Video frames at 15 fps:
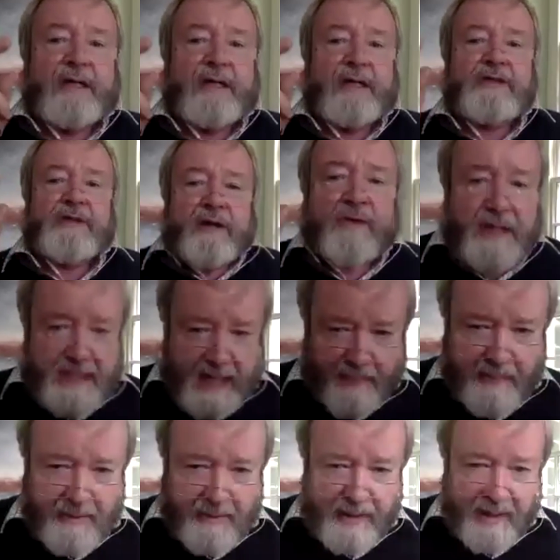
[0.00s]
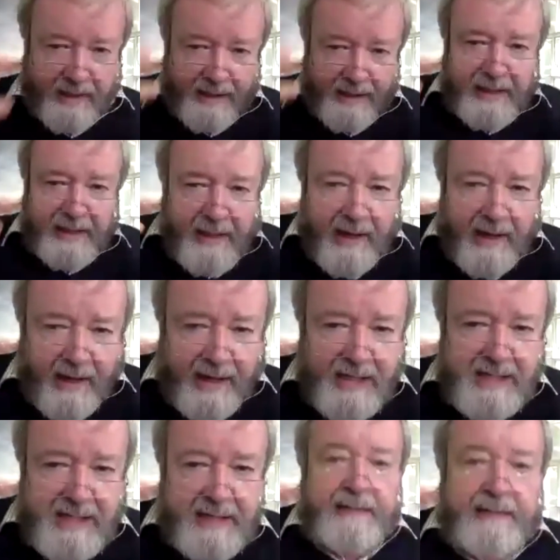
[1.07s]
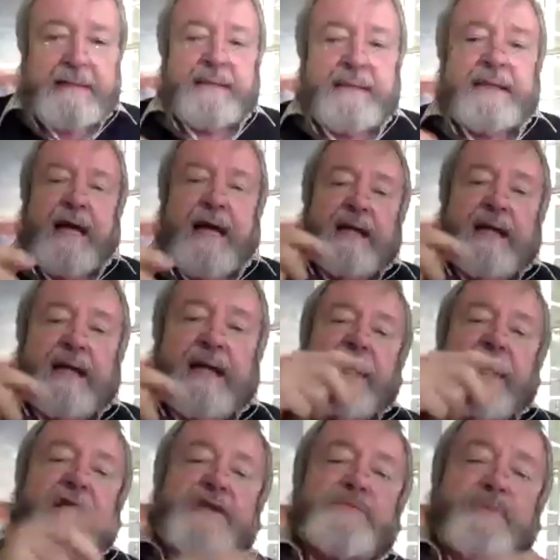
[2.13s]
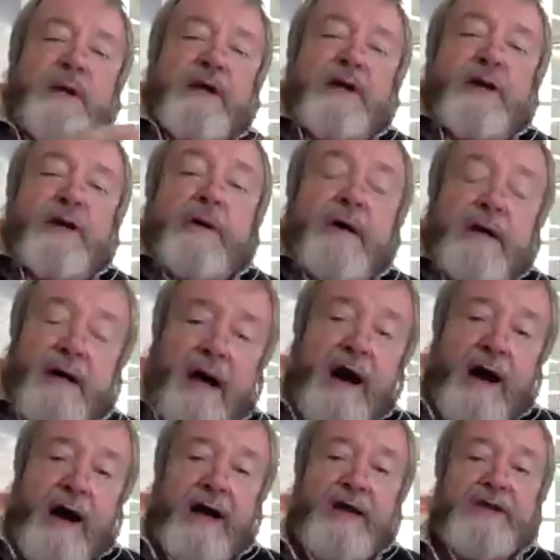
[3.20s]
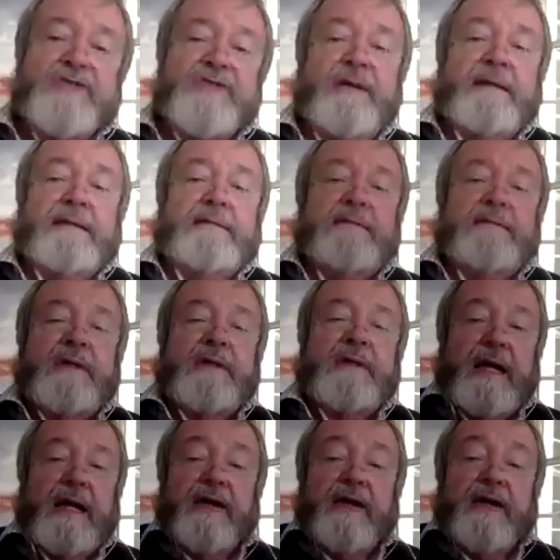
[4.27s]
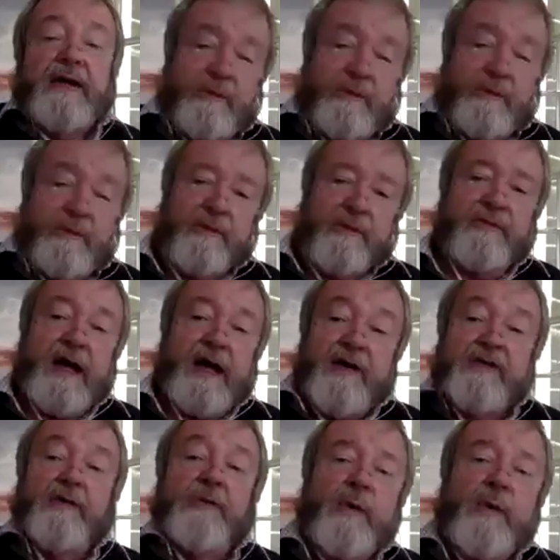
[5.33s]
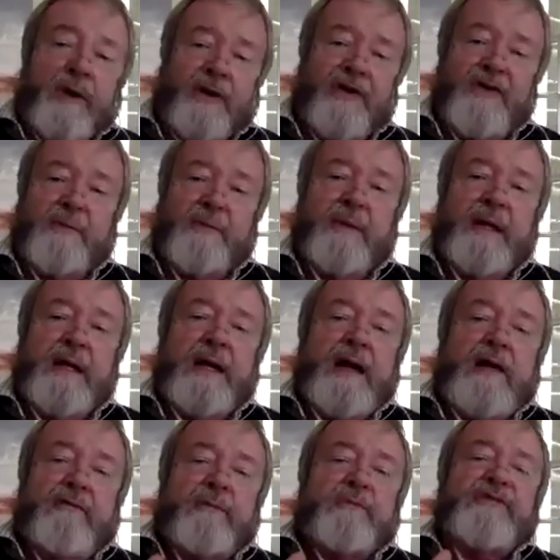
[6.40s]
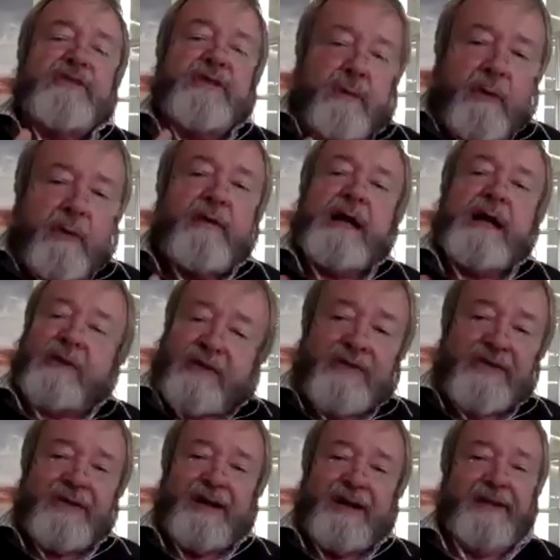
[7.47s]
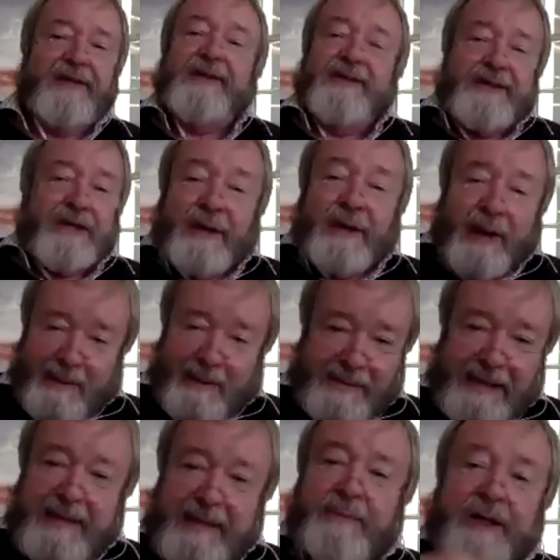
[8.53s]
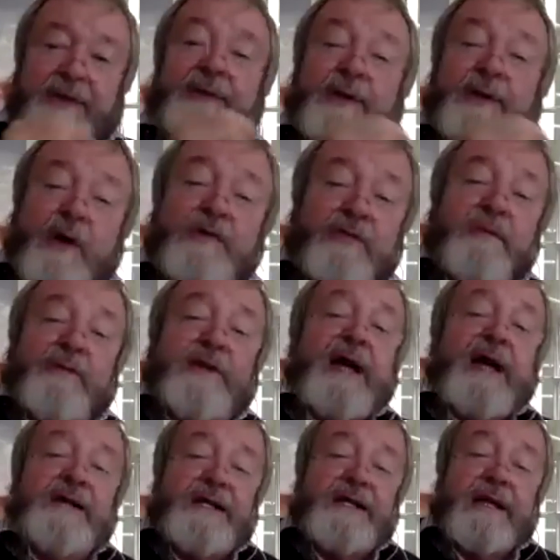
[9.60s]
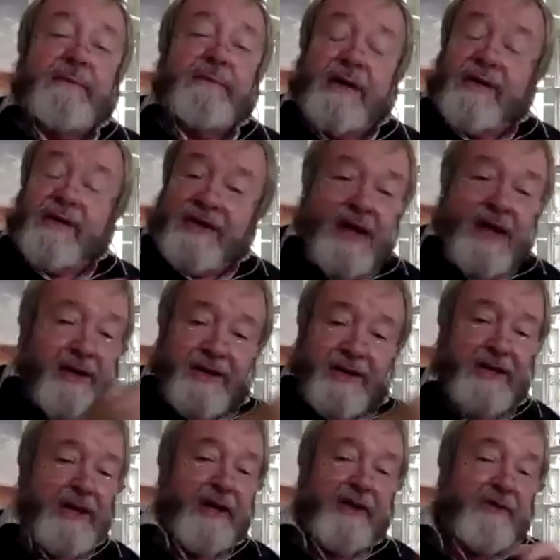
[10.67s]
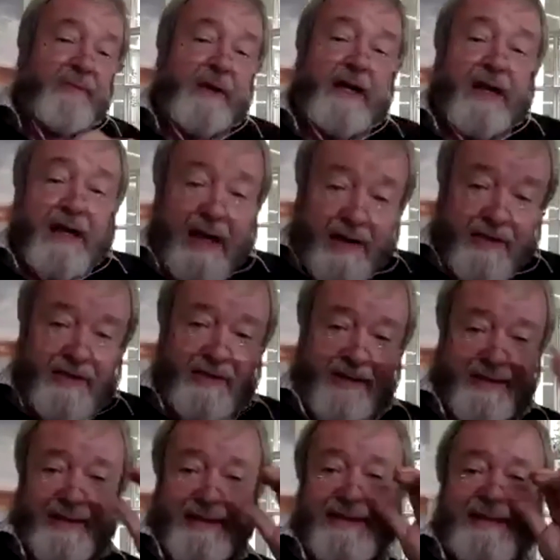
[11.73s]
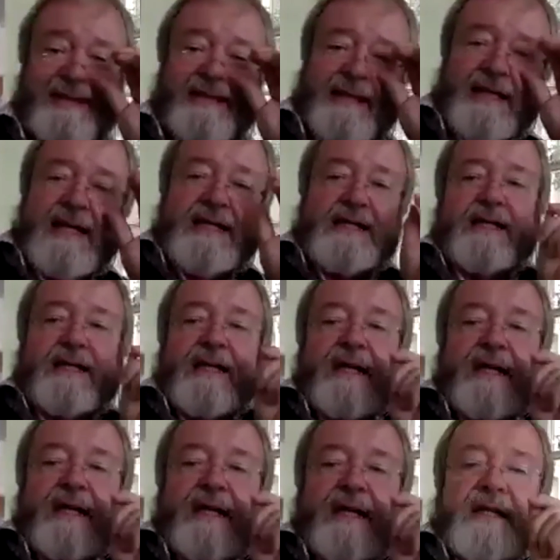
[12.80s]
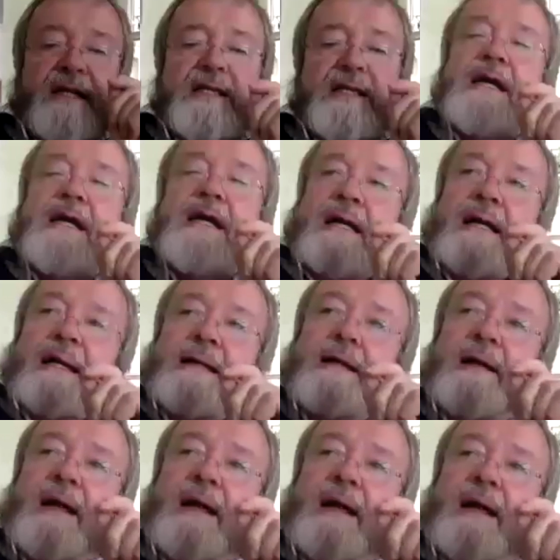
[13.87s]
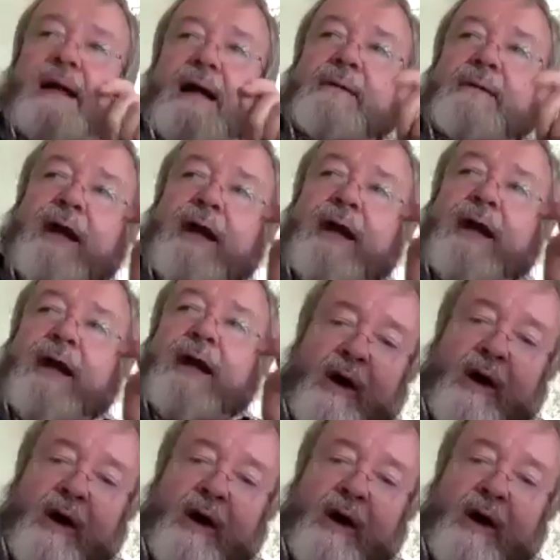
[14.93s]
dreadful has happened. I need eyes. And it has procured eyes in its growth as an organism from somewhere else in the genome, but not from that gene because that gene has been cancelled. So that is, I mean, I have a whole